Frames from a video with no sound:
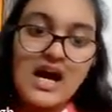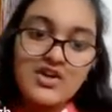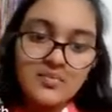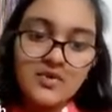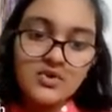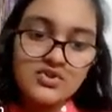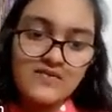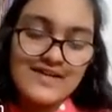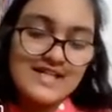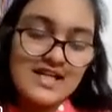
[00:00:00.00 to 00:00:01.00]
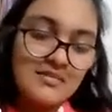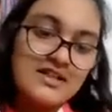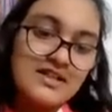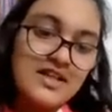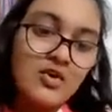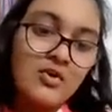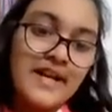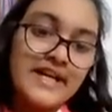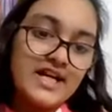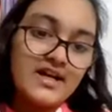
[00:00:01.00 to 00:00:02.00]
attributes always come in the
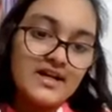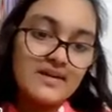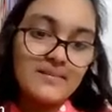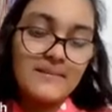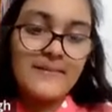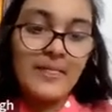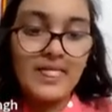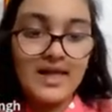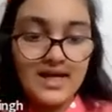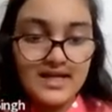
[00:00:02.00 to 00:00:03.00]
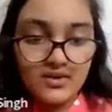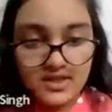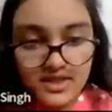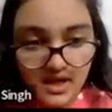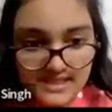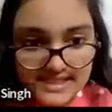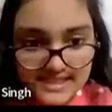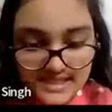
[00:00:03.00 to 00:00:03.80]
opening tag. Now class